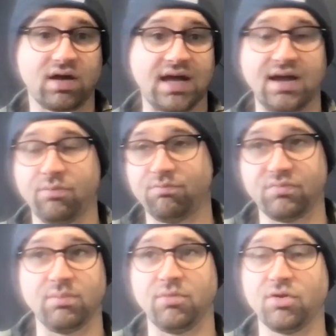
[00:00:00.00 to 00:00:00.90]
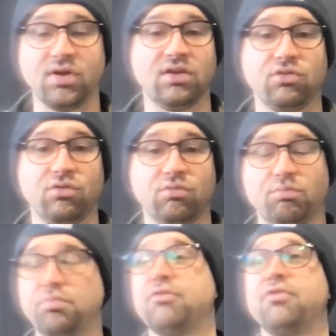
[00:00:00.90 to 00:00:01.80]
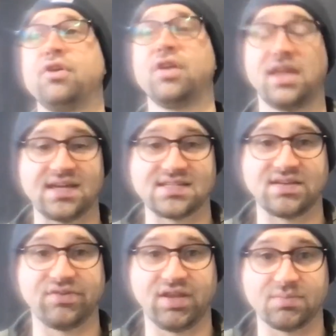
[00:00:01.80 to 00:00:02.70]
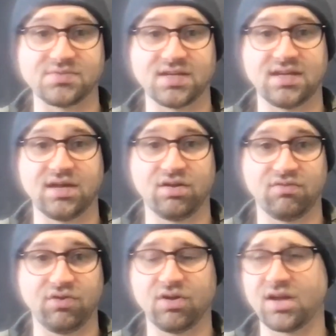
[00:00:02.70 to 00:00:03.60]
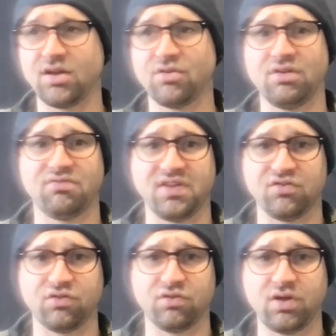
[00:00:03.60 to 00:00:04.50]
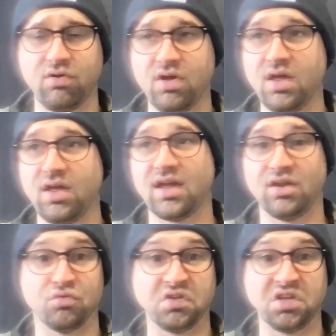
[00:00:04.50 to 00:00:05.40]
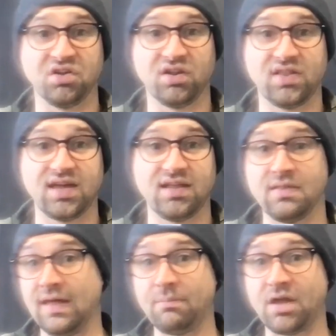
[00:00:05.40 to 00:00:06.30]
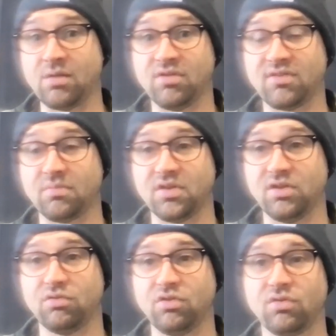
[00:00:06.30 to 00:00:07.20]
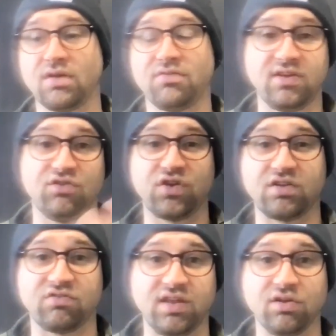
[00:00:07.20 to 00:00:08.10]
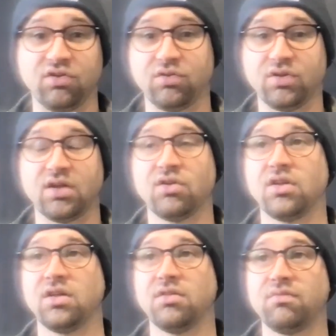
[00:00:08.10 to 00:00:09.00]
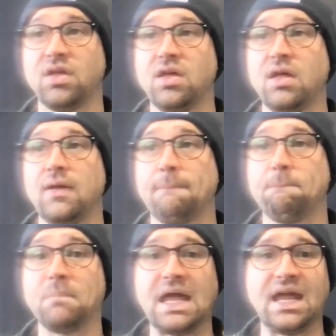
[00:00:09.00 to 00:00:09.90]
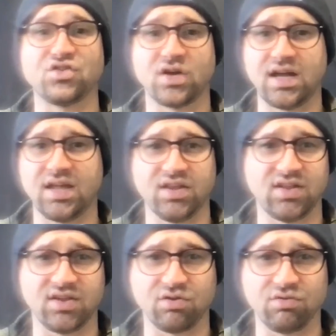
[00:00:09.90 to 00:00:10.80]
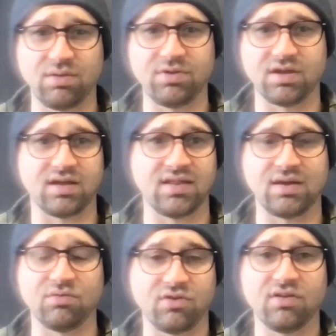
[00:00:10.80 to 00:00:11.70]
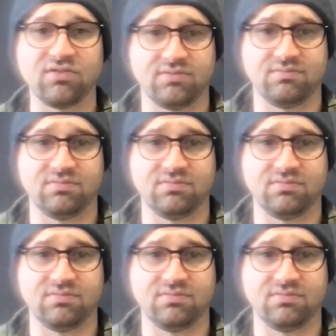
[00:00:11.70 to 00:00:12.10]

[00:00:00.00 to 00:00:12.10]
I am going to prefer to cast everything upside down. If you're a concrete finisher, though, and you're really good at that, that might be something you do. I've seen Josh Thiel do it on a major island in the Caribbean. That was awesome.